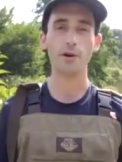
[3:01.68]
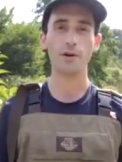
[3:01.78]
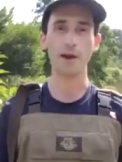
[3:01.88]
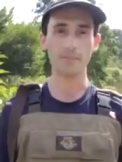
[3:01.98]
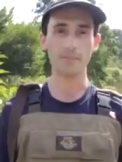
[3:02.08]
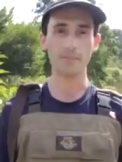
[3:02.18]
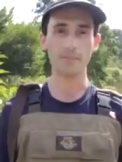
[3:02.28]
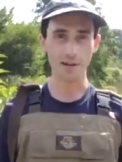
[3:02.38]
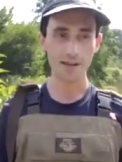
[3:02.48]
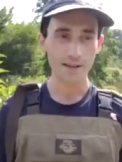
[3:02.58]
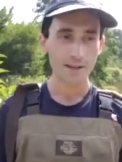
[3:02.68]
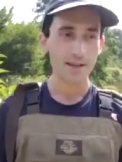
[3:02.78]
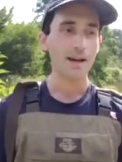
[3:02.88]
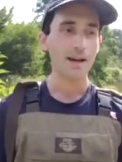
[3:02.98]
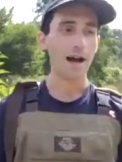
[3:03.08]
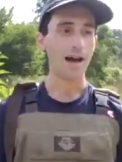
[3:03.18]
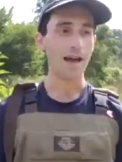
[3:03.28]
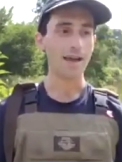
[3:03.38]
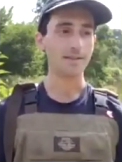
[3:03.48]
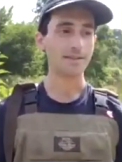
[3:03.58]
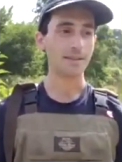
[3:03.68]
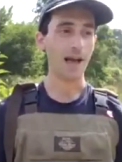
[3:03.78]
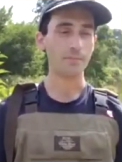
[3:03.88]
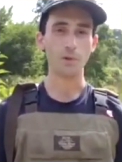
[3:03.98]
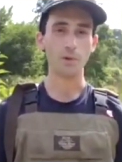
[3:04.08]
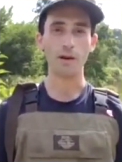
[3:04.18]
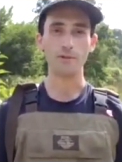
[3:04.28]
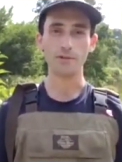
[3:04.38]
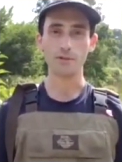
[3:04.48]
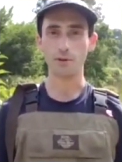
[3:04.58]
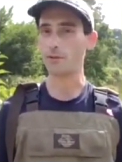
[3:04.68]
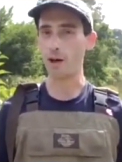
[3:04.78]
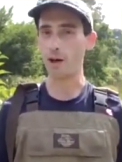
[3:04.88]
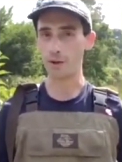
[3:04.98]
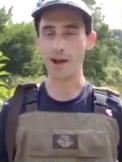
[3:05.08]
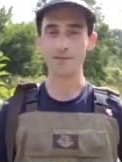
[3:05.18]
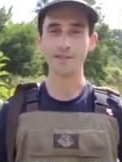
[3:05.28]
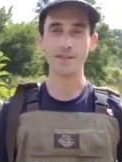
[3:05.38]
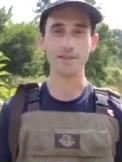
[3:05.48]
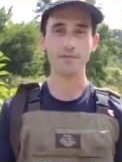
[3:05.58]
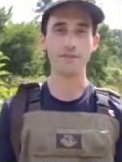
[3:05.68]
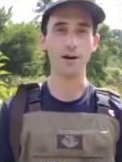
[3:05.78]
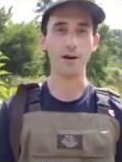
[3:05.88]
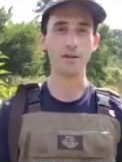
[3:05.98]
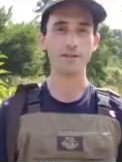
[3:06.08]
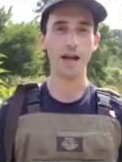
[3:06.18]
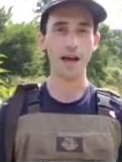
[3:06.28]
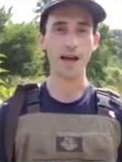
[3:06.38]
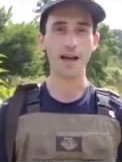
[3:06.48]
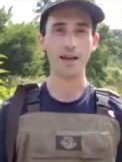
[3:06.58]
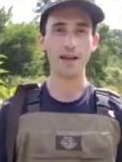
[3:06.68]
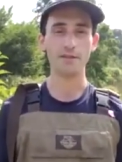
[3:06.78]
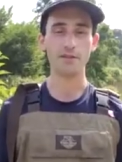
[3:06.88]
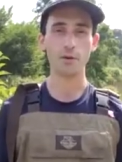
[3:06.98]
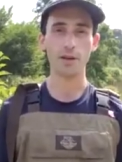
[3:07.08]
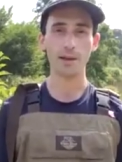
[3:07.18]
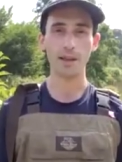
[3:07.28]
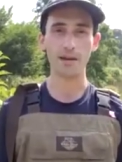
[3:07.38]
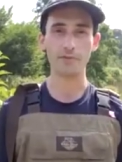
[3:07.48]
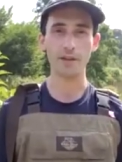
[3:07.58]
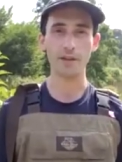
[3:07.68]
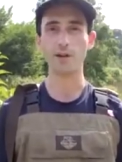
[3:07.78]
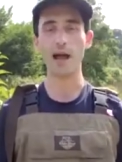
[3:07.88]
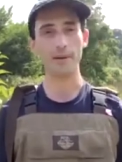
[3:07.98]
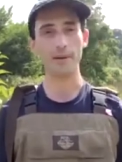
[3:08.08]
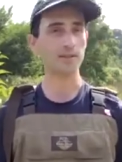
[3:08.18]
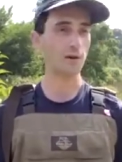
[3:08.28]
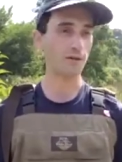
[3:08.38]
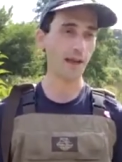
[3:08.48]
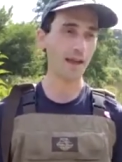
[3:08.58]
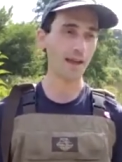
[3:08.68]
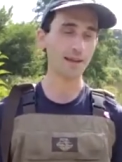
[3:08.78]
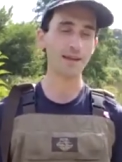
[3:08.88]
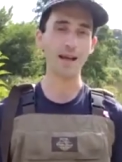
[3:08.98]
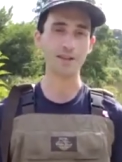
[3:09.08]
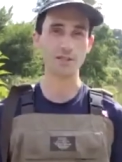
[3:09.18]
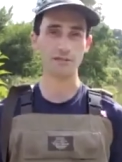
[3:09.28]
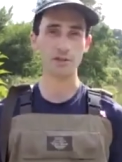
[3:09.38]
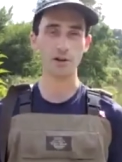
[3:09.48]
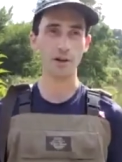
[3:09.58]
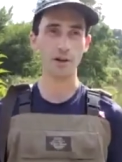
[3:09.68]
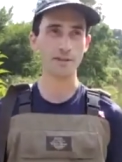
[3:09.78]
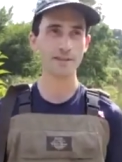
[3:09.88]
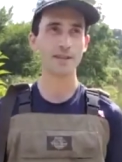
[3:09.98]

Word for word: started. Uh, and I'm the one who's sort of on the ground in the field, uh, doing a lot of the trapping, surveying, notching of turtles,